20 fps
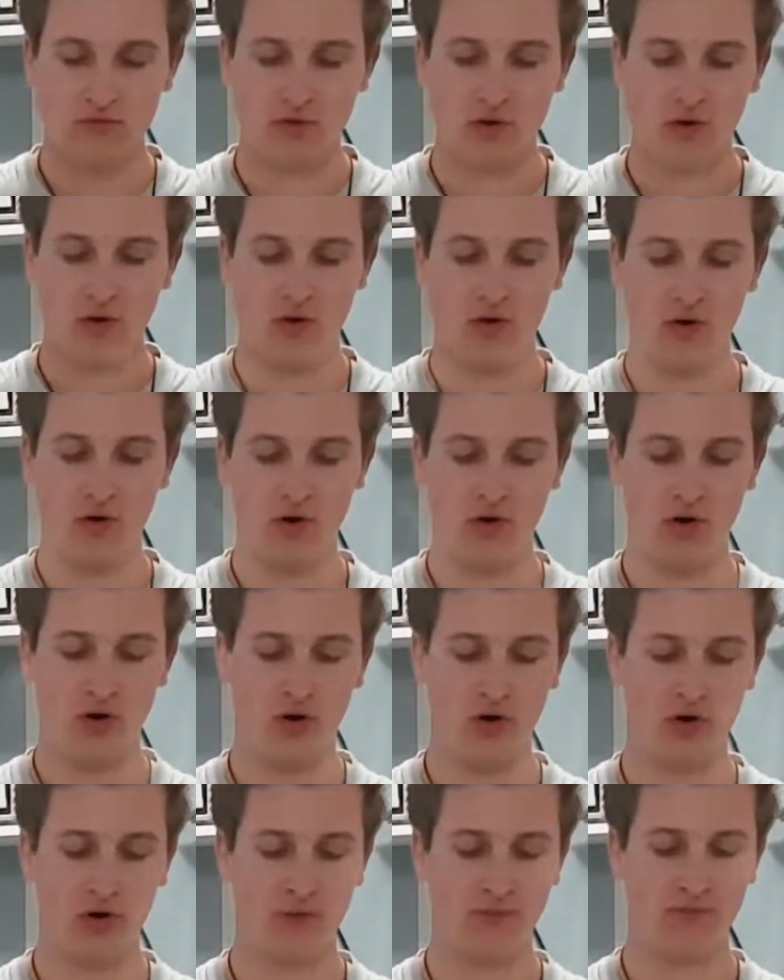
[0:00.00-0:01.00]
Oh,
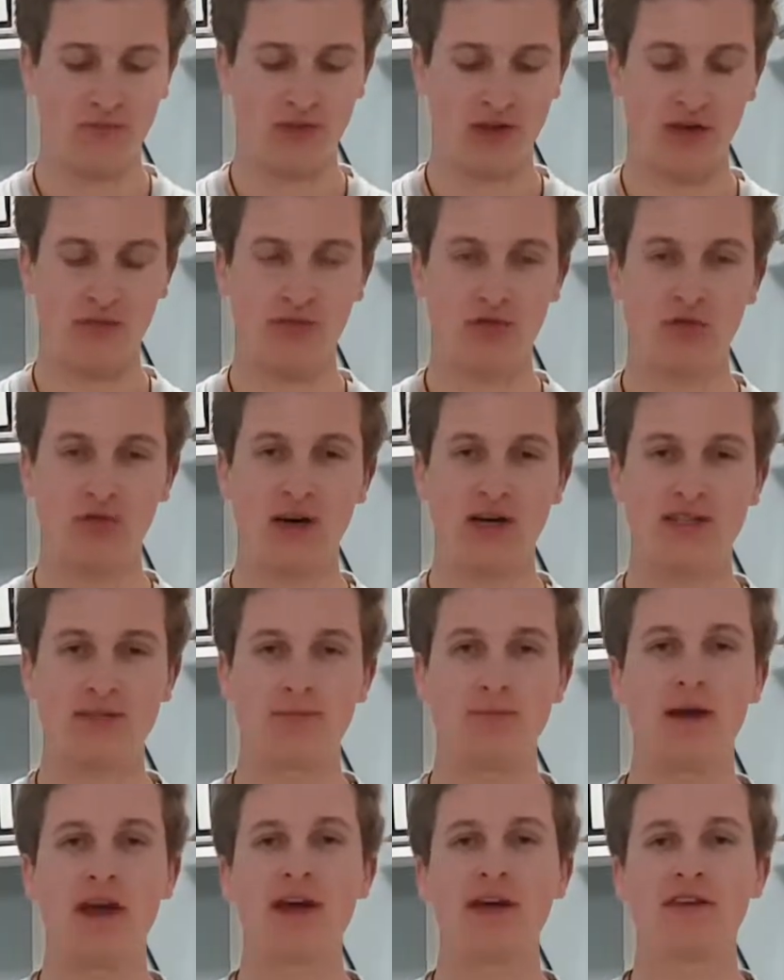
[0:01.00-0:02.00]
if you guys
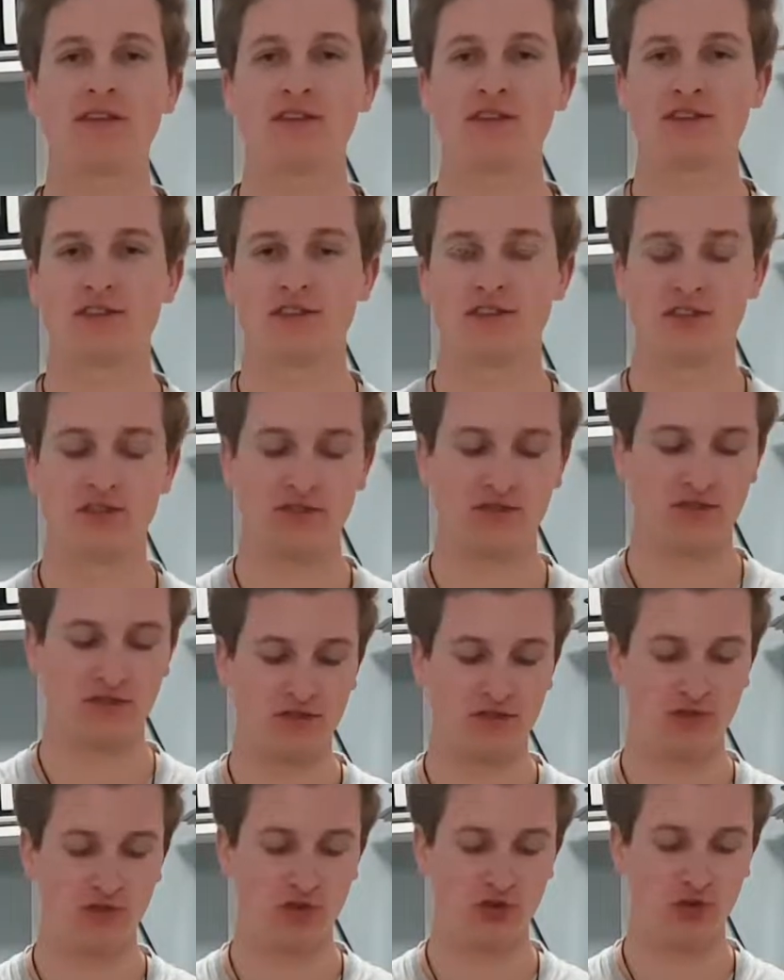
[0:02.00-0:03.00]
make this,
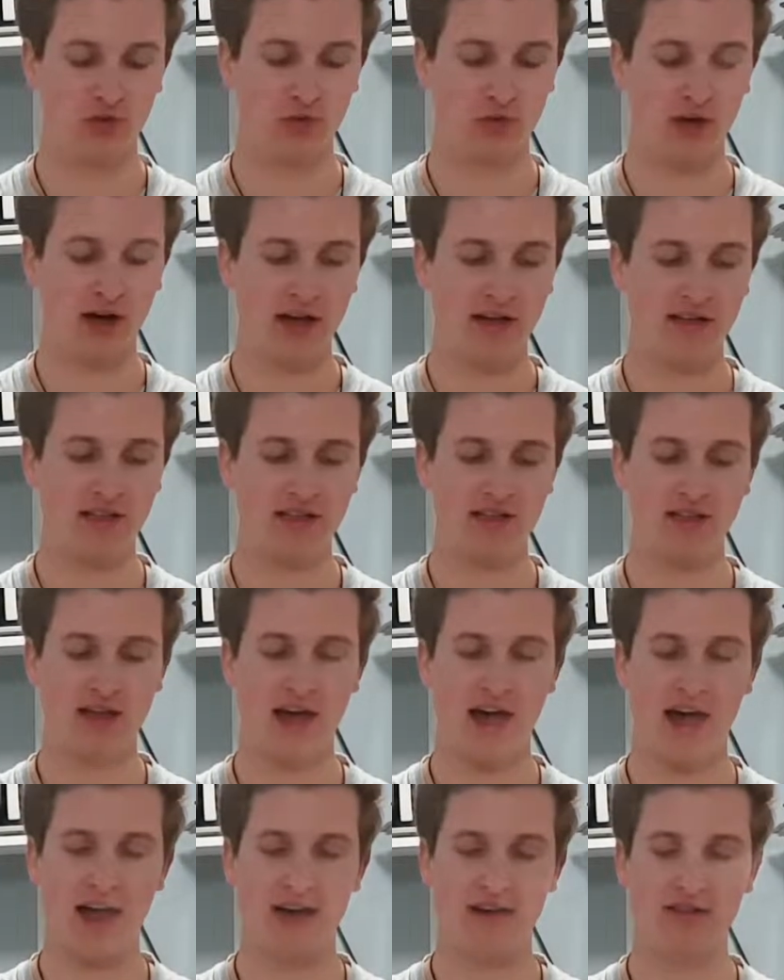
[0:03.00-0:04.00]
you will
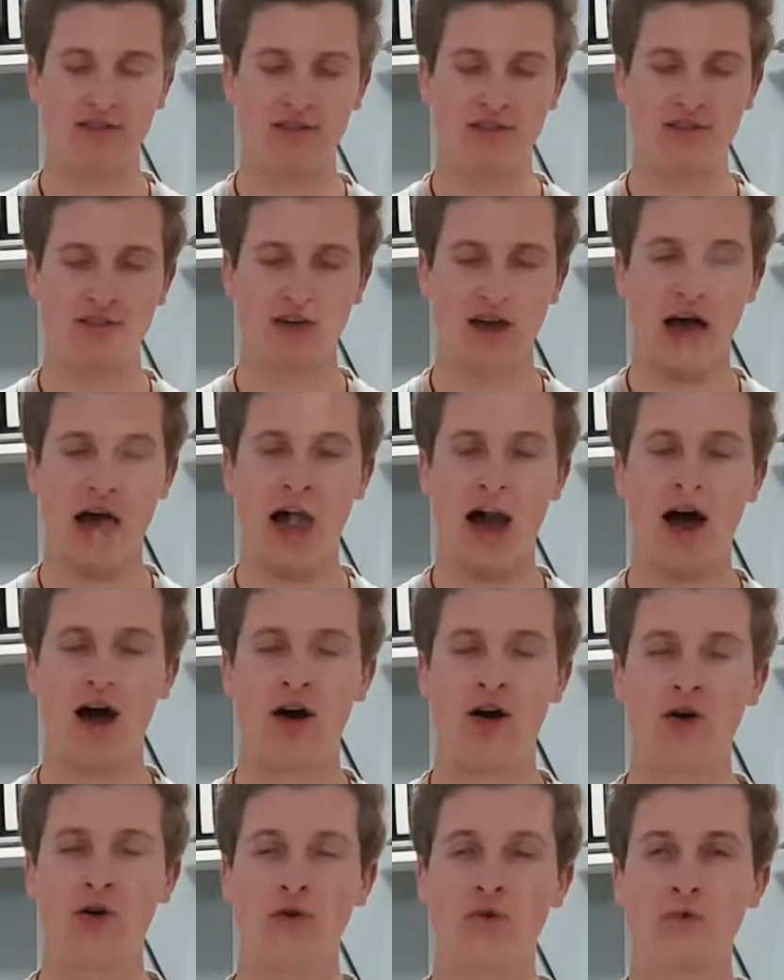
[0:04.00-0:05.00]
understand
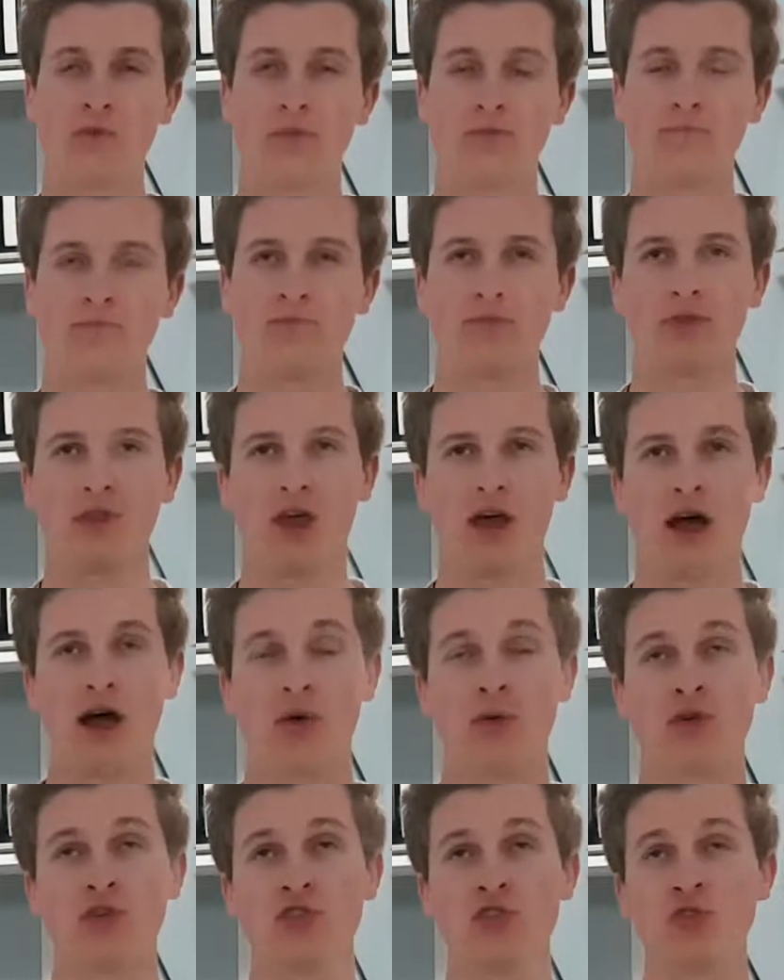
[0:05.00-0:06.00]
how, I
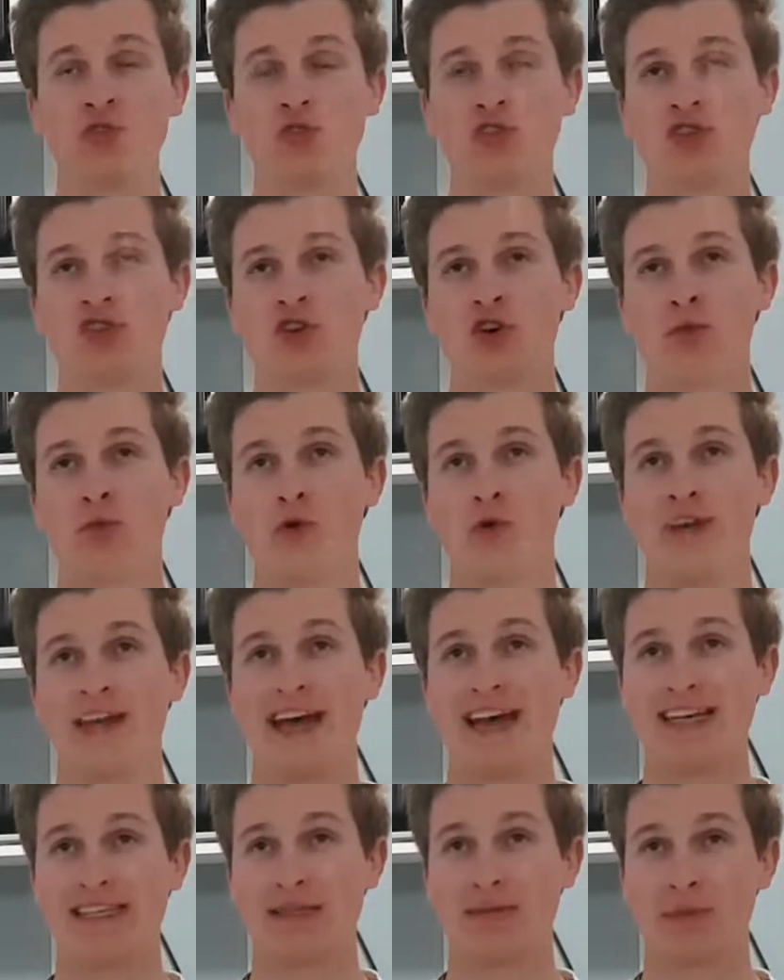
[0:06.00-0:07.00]
want to use the term
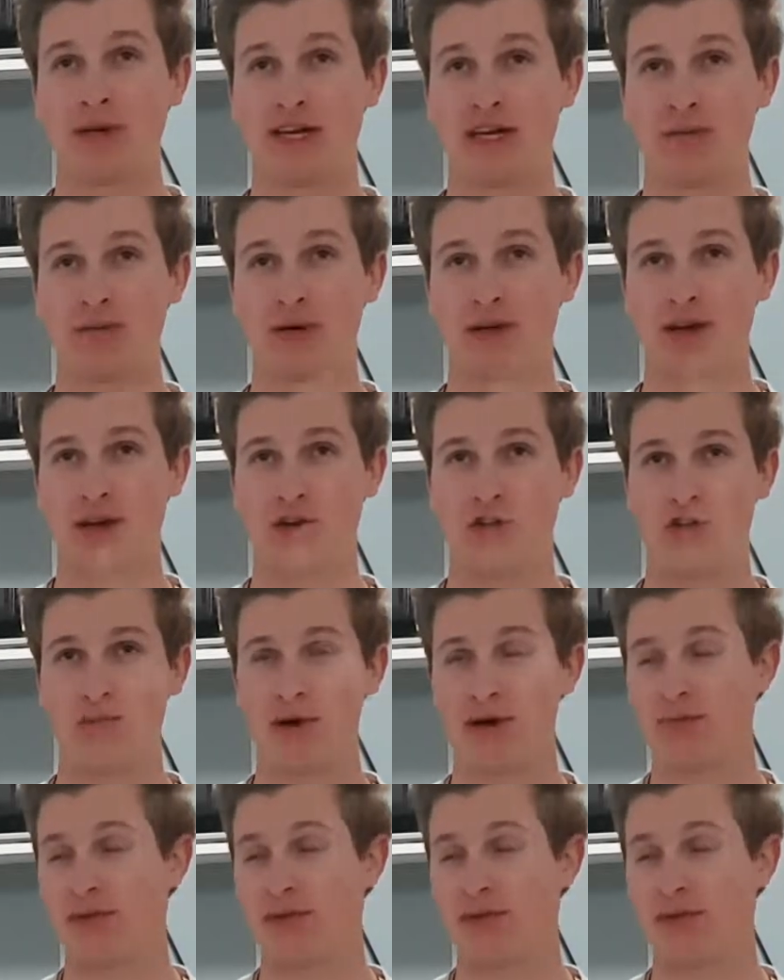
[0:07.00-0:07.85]
orgasmic, but I know my